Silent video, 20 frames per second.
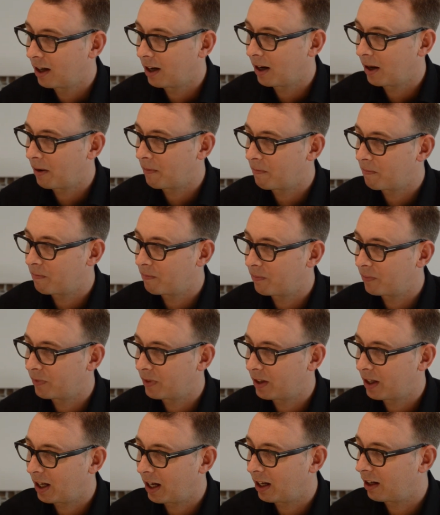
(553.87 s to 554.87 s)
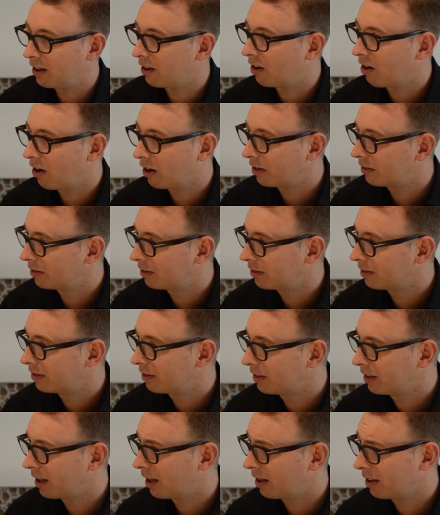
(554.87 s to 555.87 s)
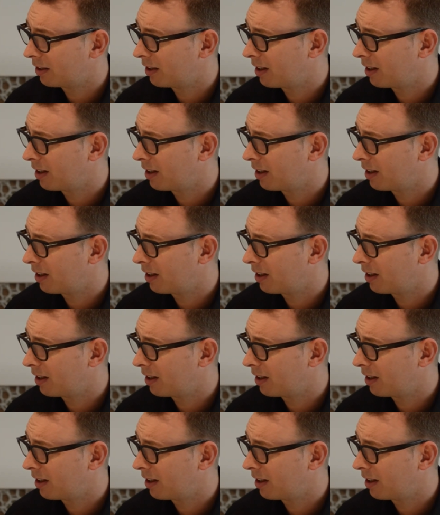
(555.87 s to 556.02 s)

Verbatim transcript: um, and a garden. You know,